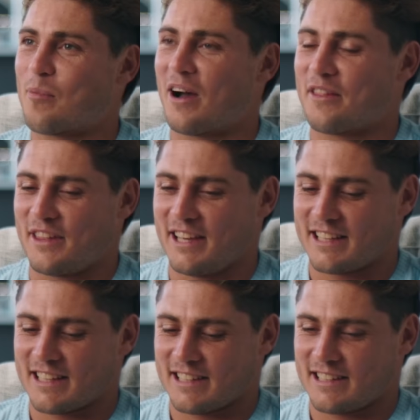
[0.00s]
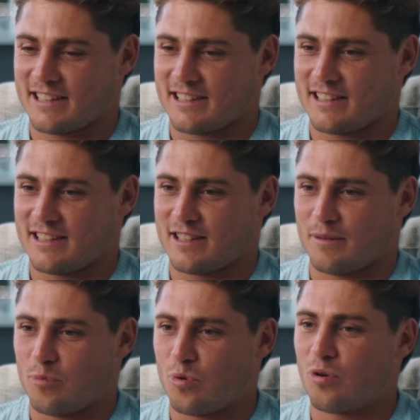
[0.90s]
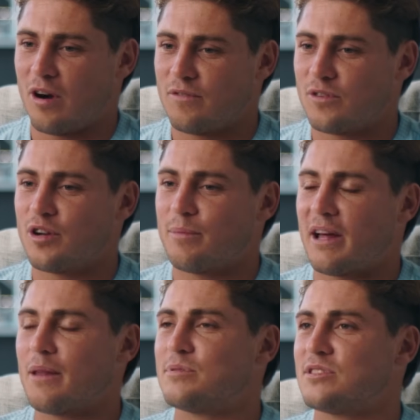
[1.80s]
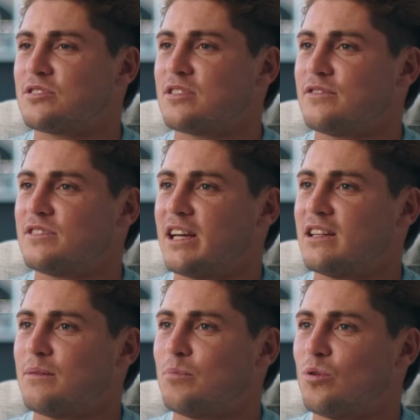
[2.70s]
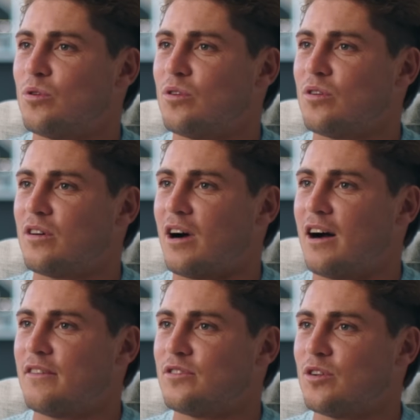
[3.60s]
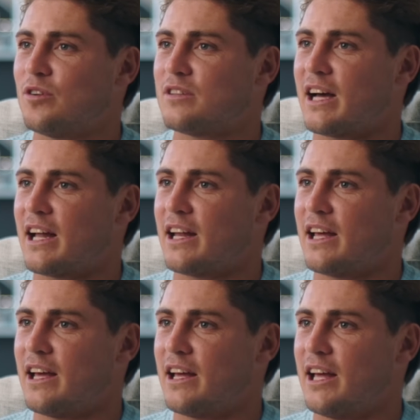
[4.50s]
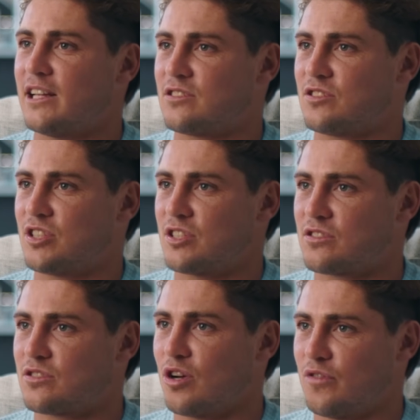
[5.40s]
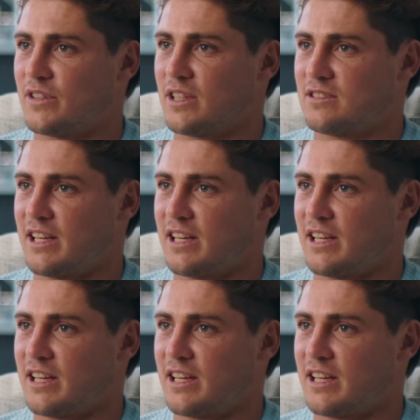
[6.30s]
But I think the more I've learned about the position of 10, the more I've learned that it's just serving the